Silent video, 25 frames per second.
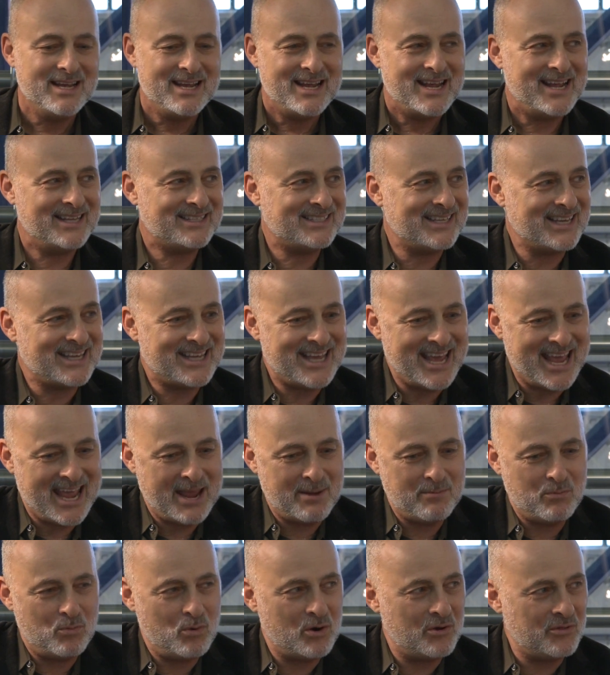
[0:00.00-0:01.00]
It's a
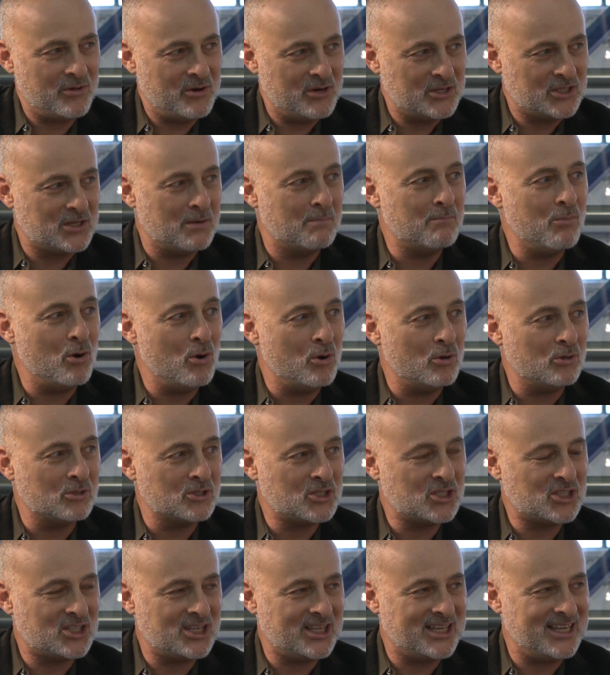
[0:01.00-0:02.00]
game where there's a mole
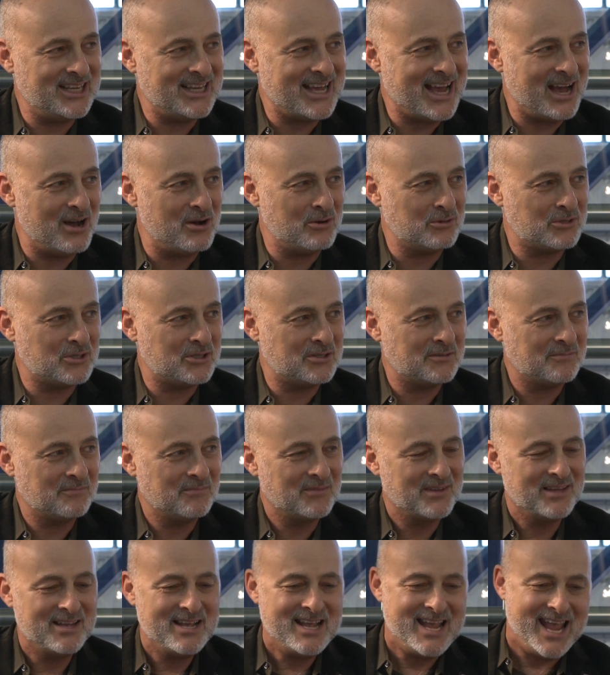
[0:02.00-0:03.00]
sticking out,
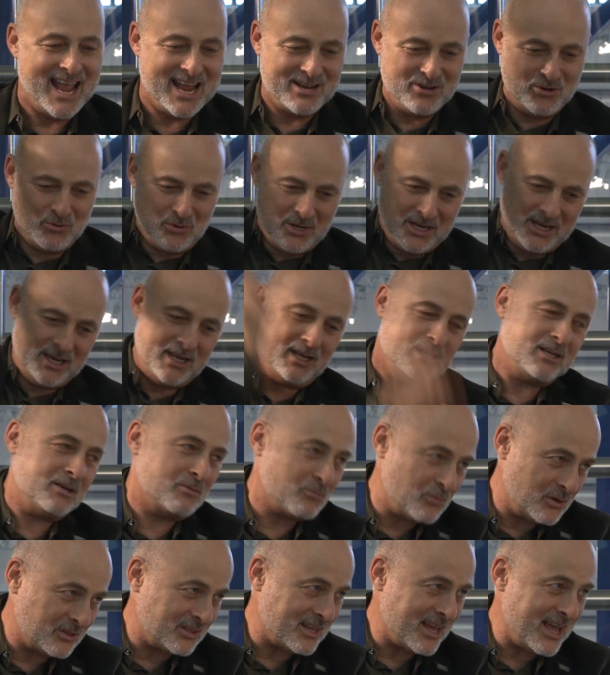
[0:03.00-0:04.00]
and you hit it
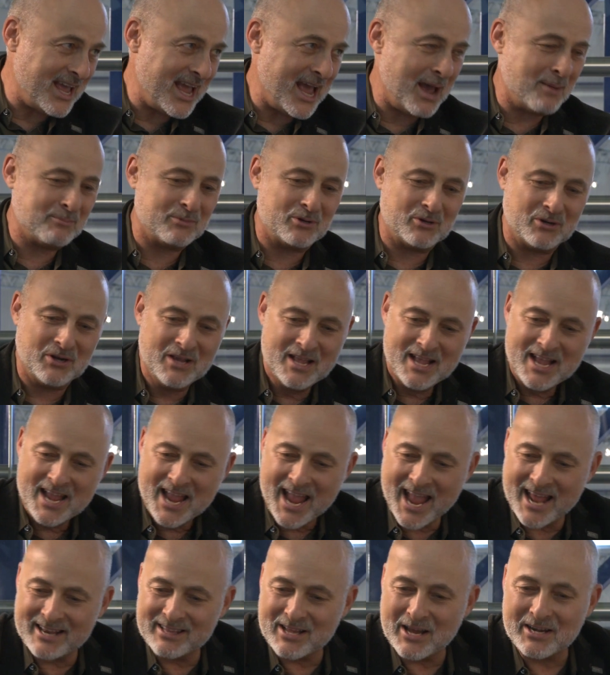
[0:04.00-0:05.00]
with a hammer,
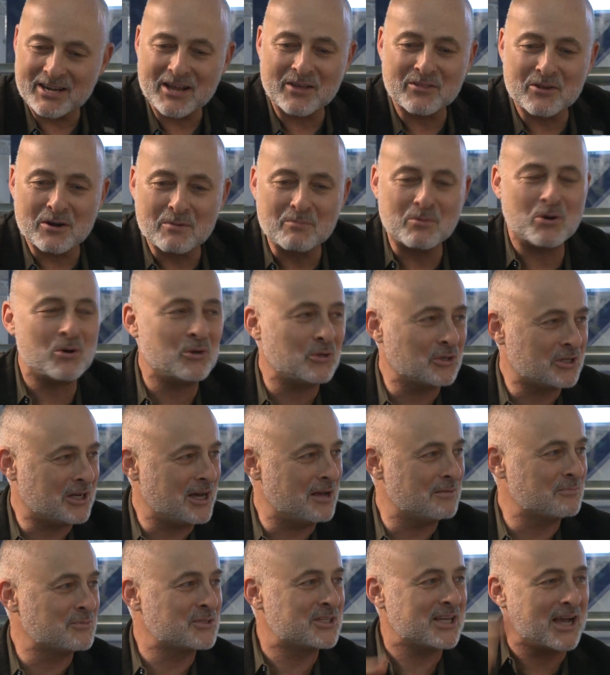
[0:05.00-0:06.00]
and another mole
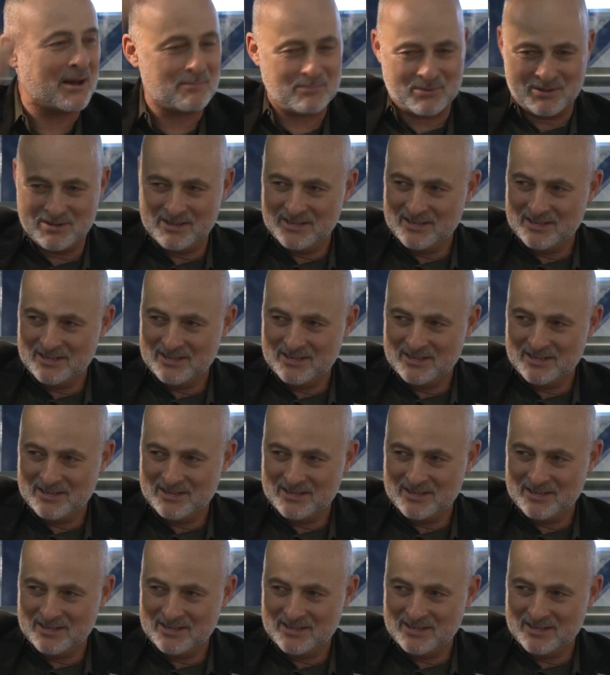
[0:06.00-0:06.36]
comes up.